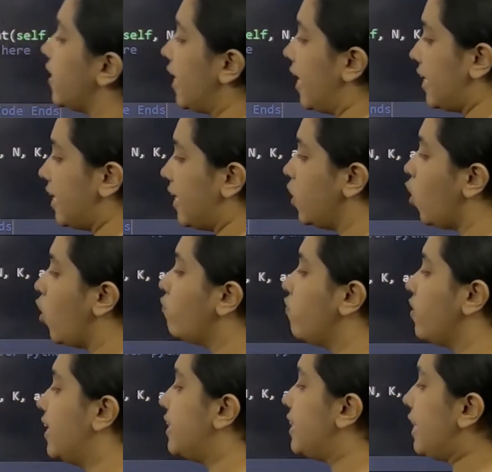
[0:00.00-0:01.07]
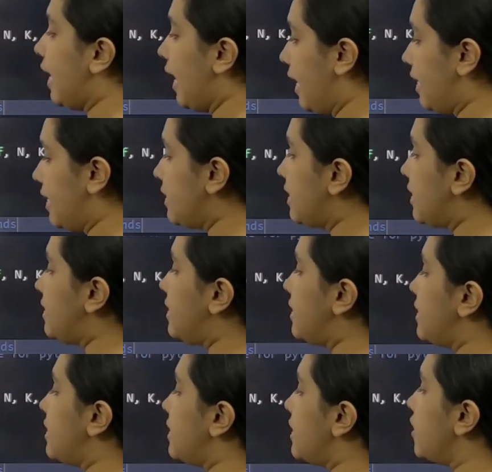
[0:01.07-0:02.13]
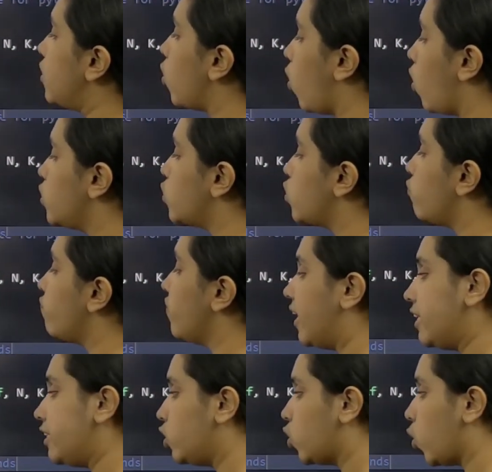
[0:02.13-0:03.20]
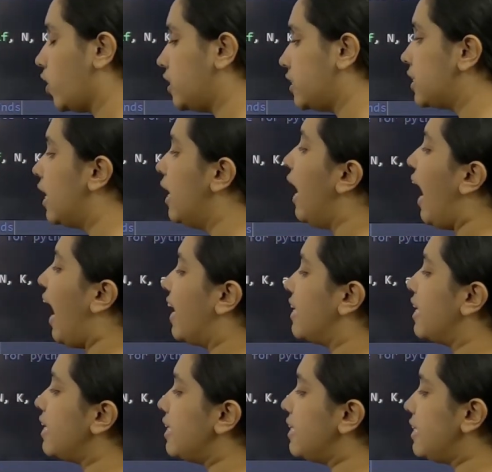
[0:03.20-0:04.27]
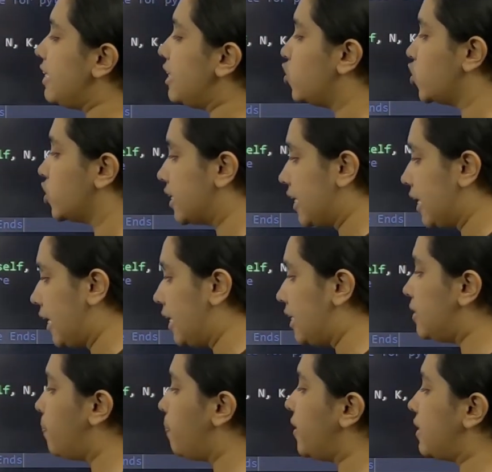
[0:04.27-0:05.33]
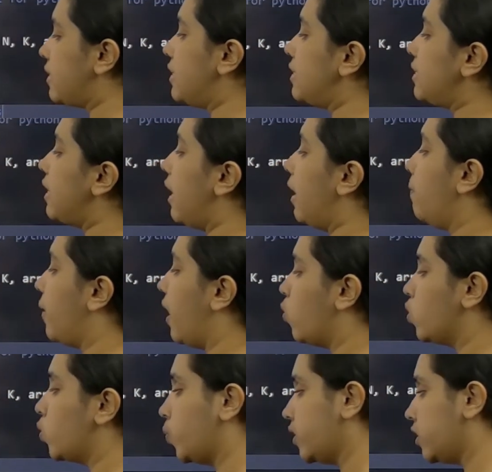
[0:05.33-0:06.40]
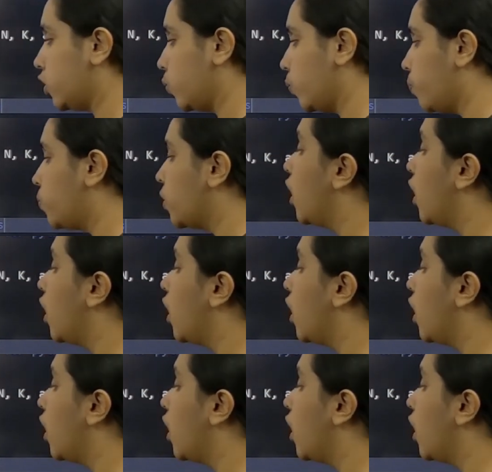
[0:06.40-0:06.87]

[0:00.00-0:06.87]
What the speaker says: an array of length n consisting cost of n toys and an integer k depicting the amount with you.